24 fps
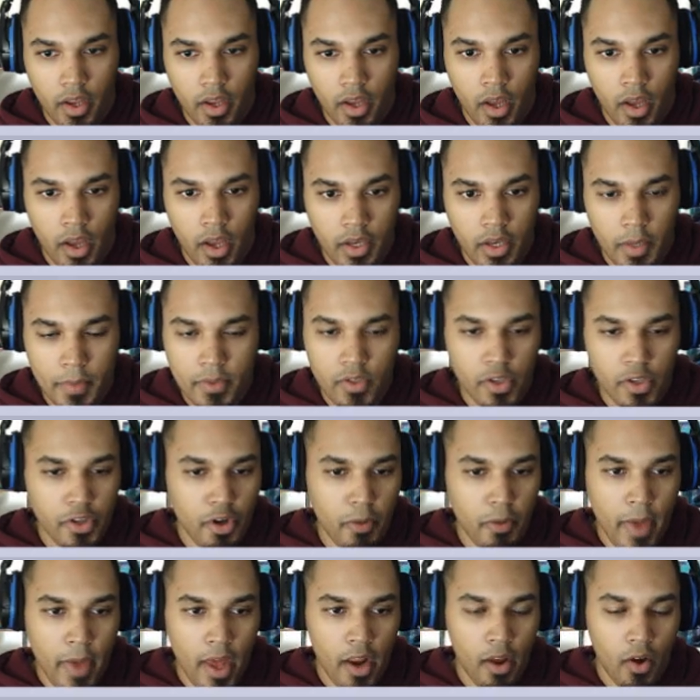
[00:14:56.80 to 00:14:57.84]
Depends on your
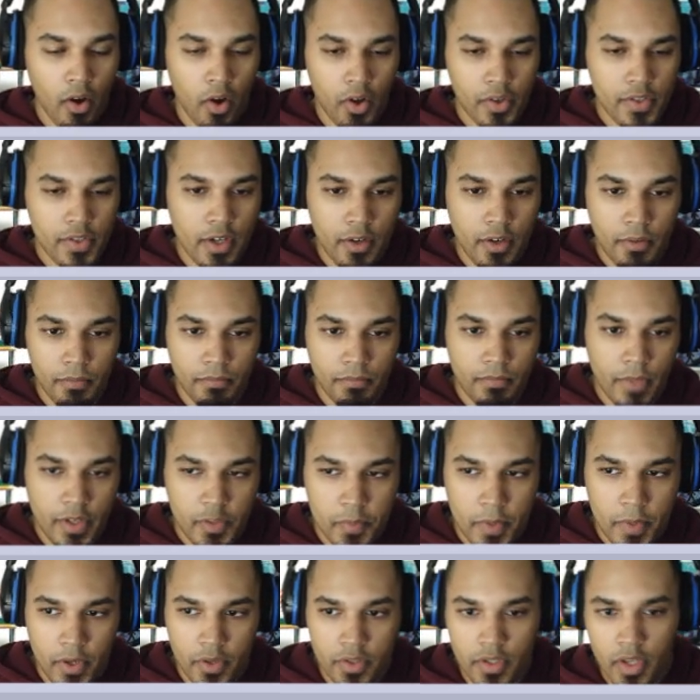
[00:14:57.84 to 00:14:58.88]
meta also, I
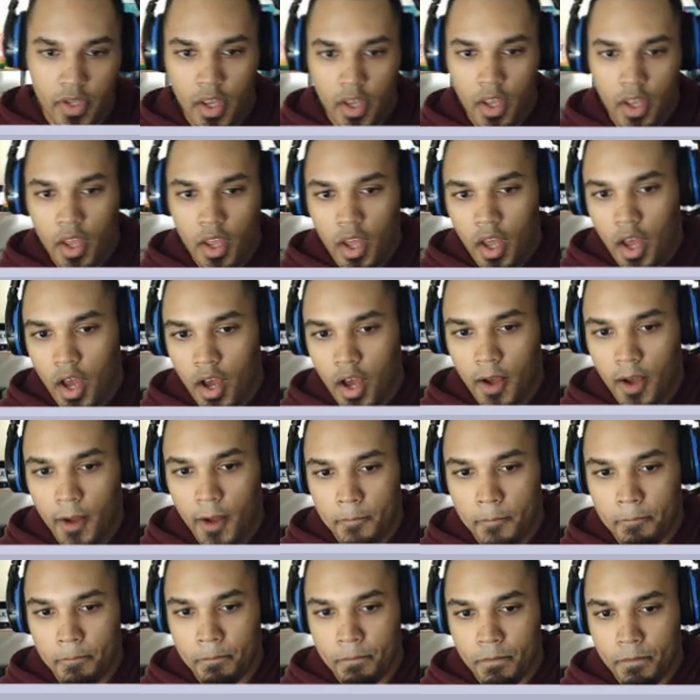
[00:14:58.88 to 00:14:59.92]
suppose.
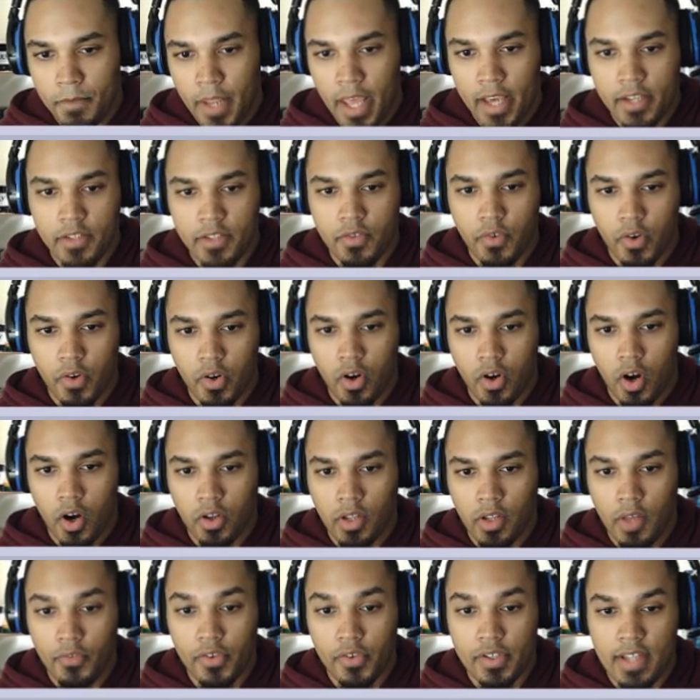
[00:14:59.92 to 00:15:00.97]
Next, for our
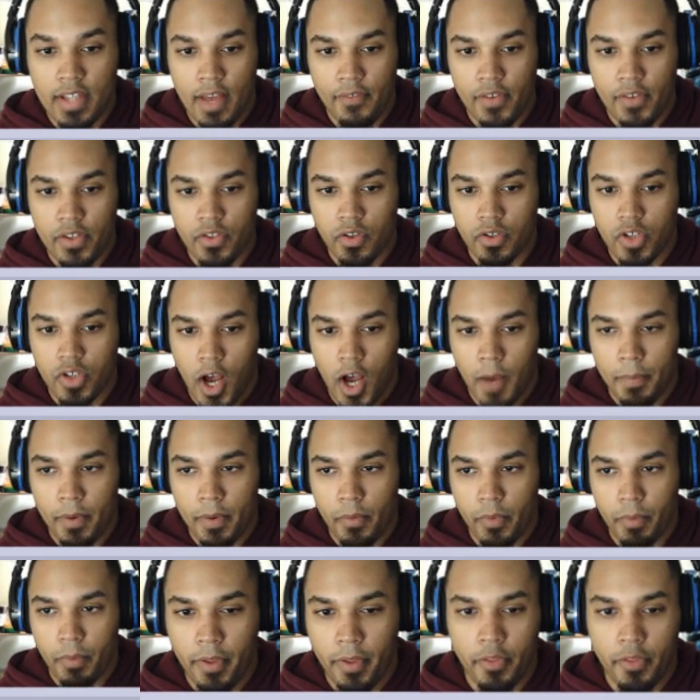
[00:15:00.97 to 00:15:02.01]
level 7s, our top end,
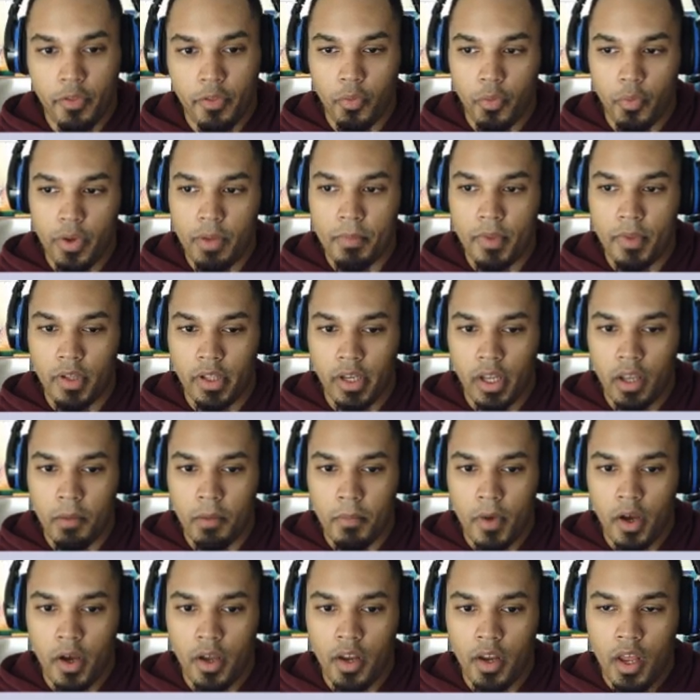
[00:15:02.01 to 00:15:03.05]
we 3
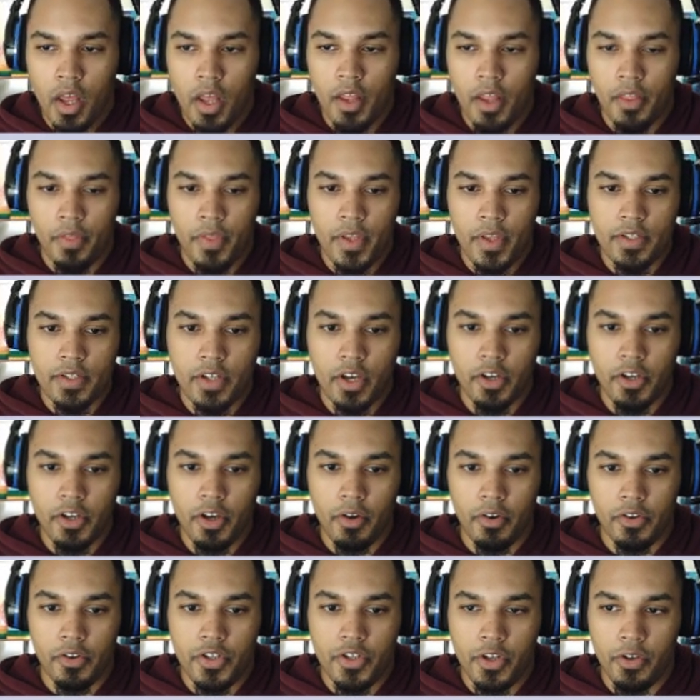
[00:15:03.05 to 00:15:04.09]
Millenniumon. This could go
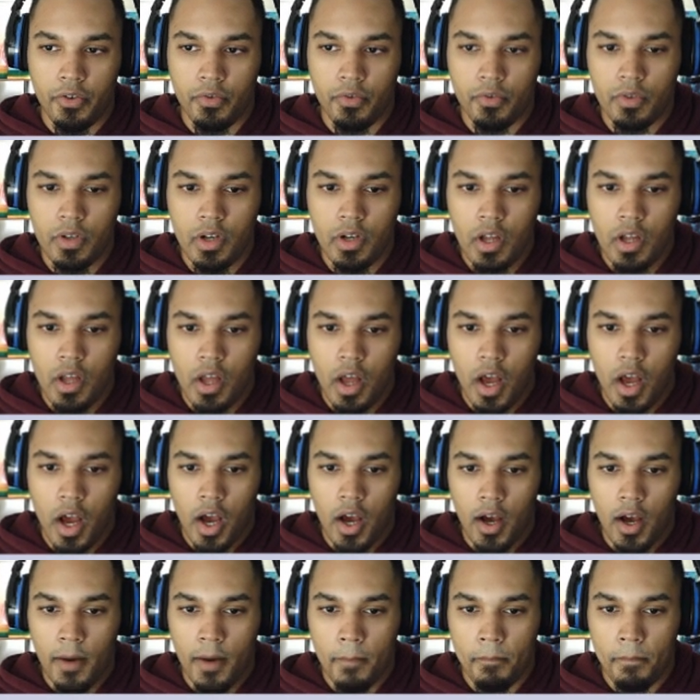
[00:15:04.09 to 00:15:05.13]
to 2.
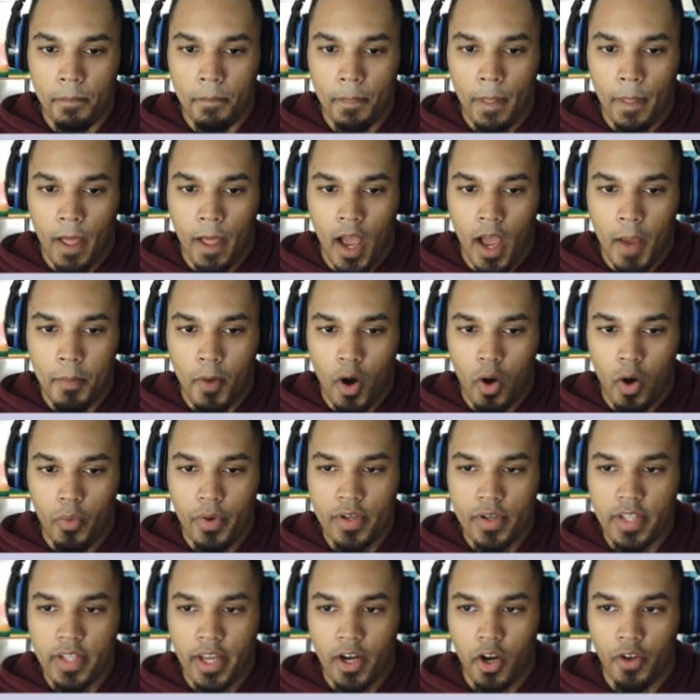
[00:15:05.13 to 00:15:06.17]
I'm
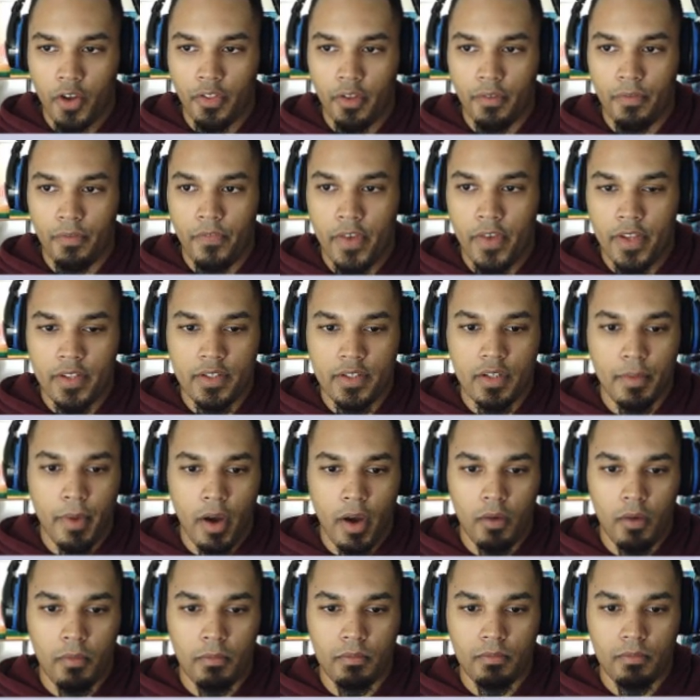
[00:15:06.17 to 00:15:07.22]
always like on the fence
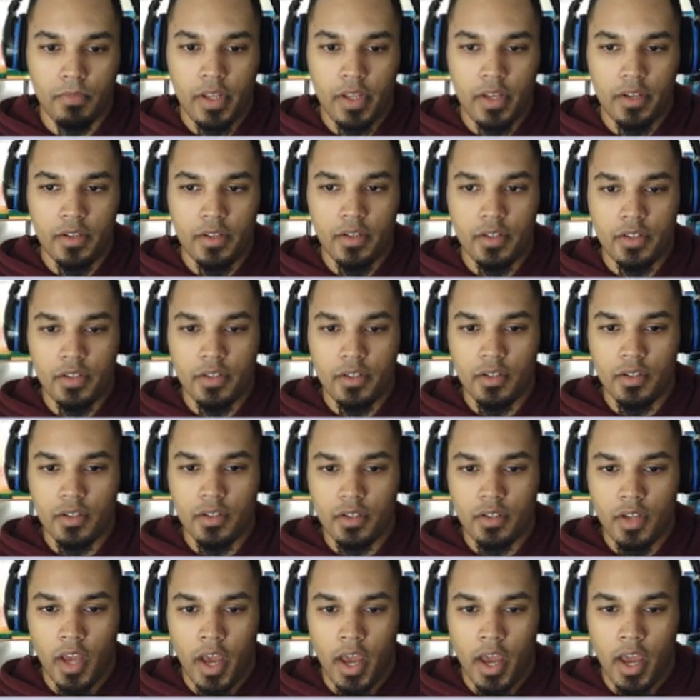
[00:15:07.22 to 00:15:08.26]
about
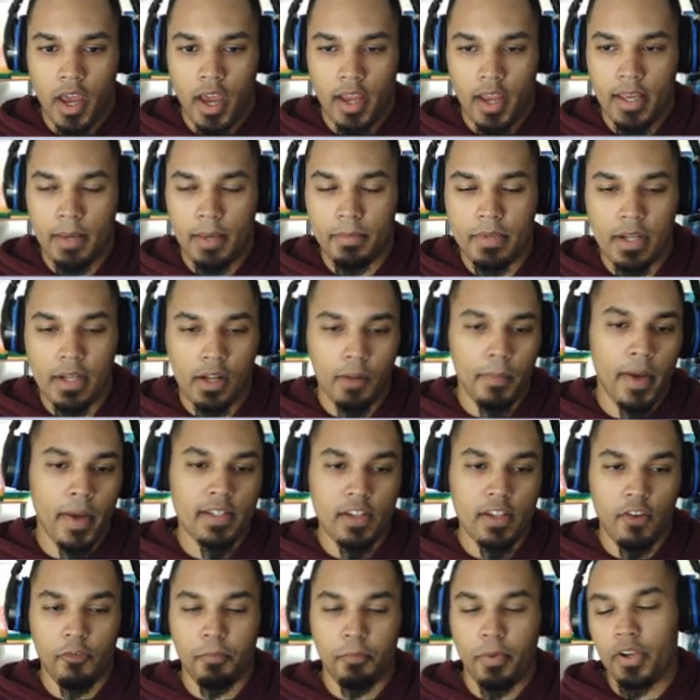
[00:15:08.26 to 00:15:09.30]
this. I keep telling
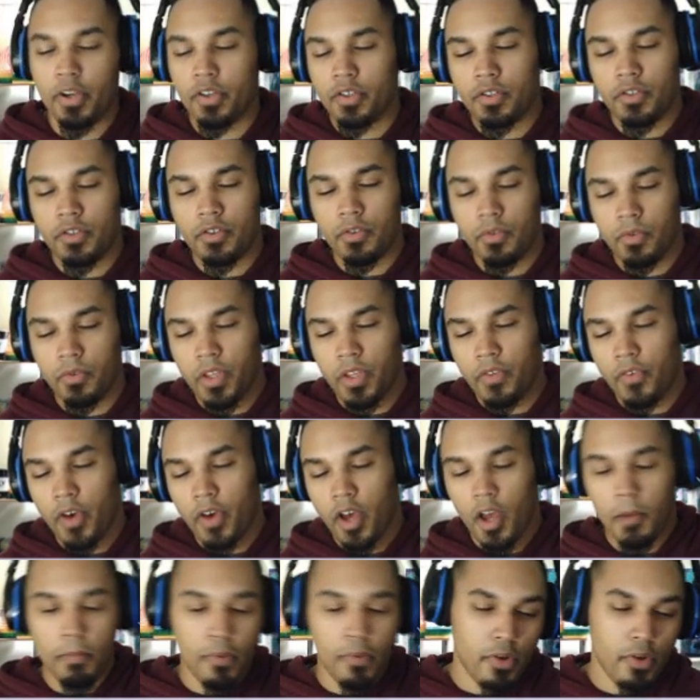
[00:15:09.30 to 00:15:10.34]
myself, put it to 2,
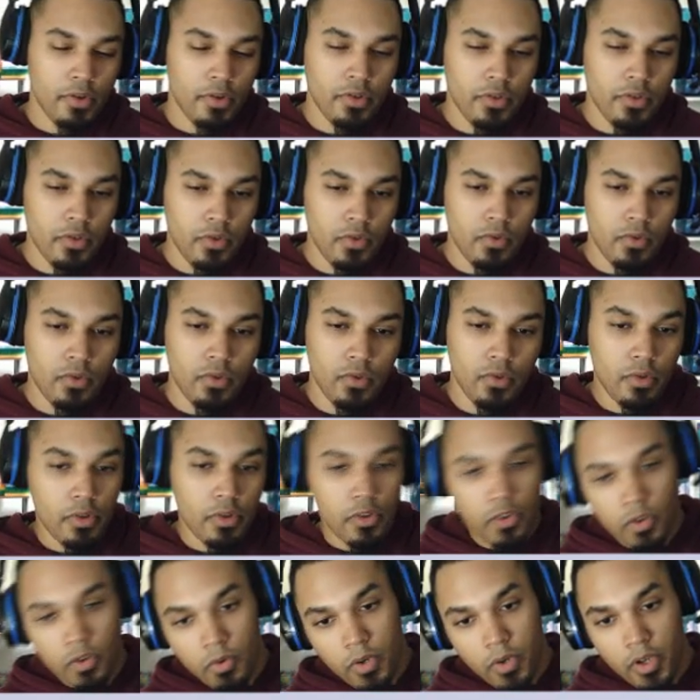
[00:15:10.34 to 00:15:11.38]
Levi, put it to 2. You can
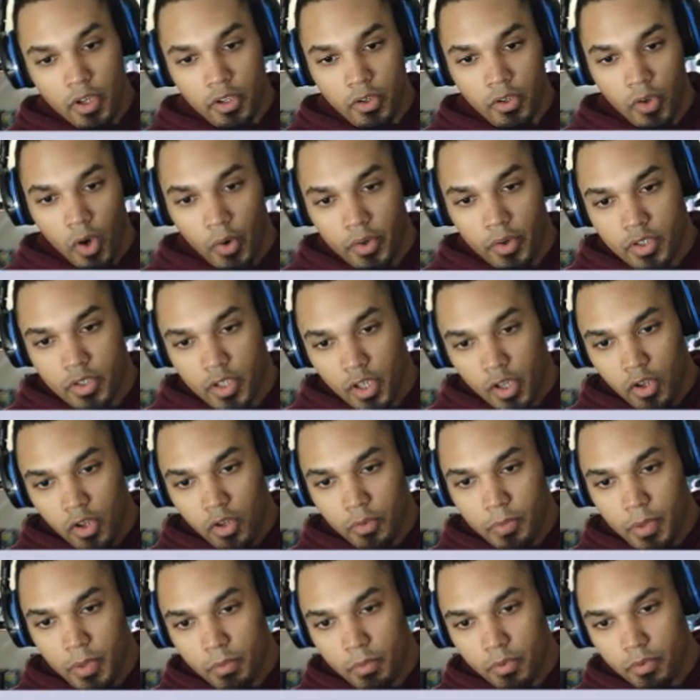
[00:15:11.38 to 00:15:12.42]
do it. You always tell
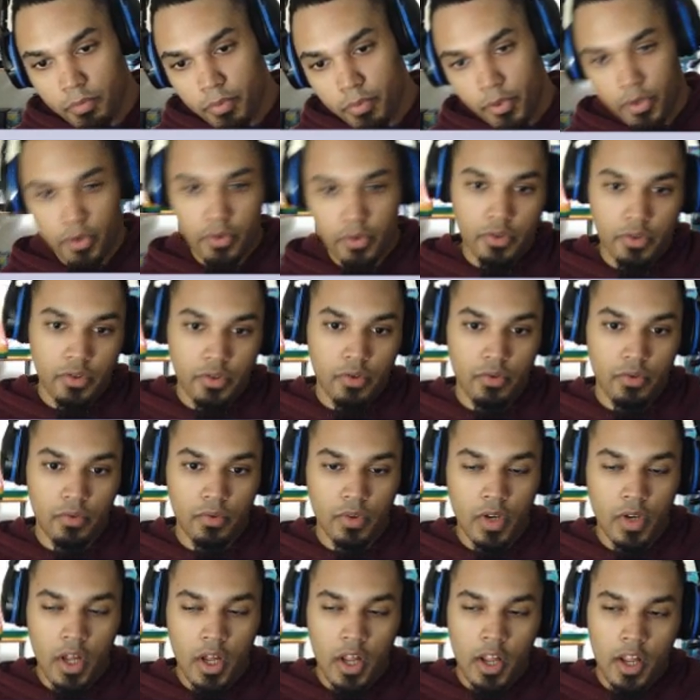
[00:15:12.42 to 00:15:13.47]
people, put it to 2.
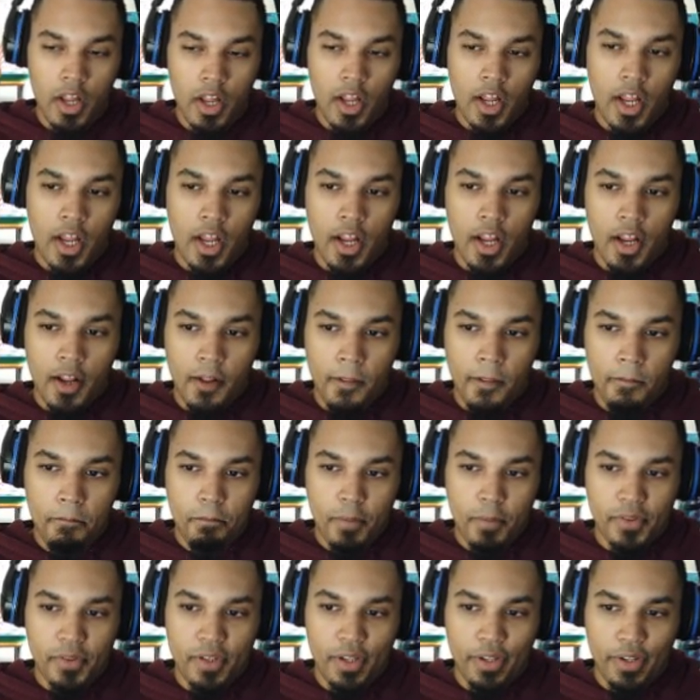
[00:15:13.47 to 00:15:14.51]

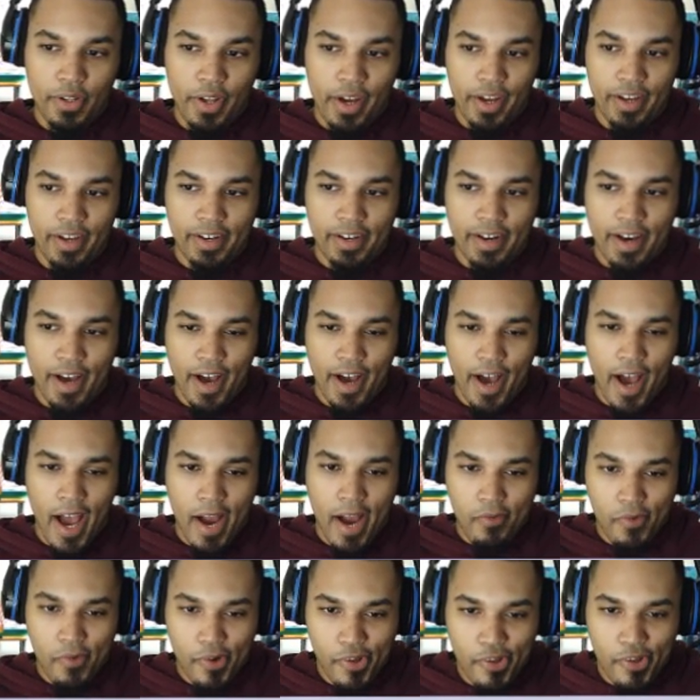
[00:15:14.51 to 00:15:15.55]
But then, like, I
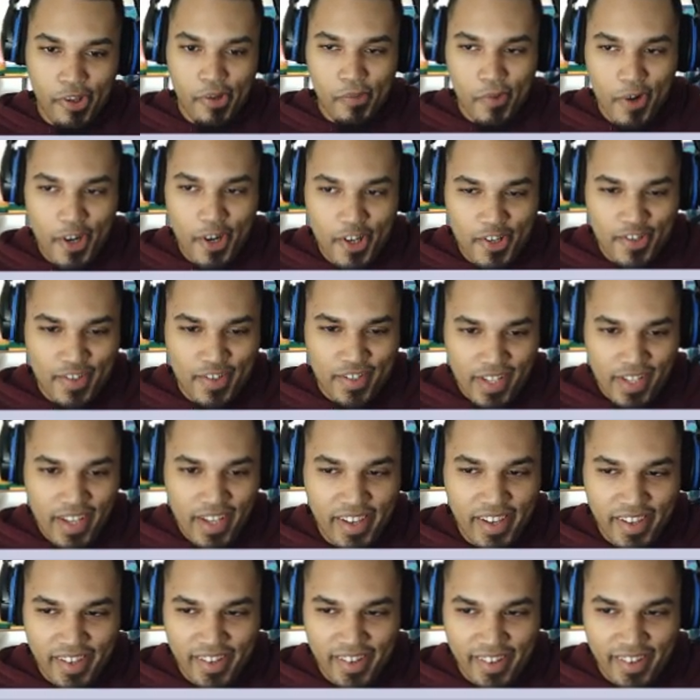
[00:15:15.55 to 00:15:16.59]
really want to see
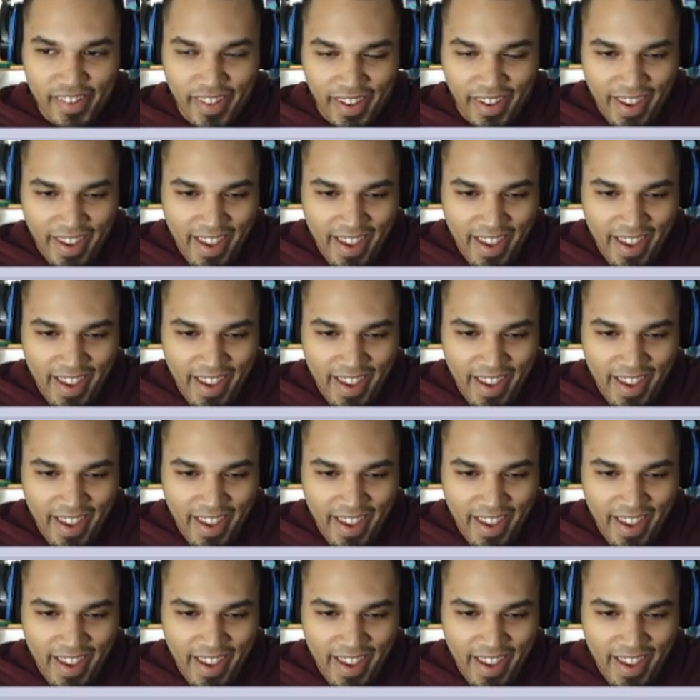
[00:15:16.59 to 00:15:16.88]
it. Like,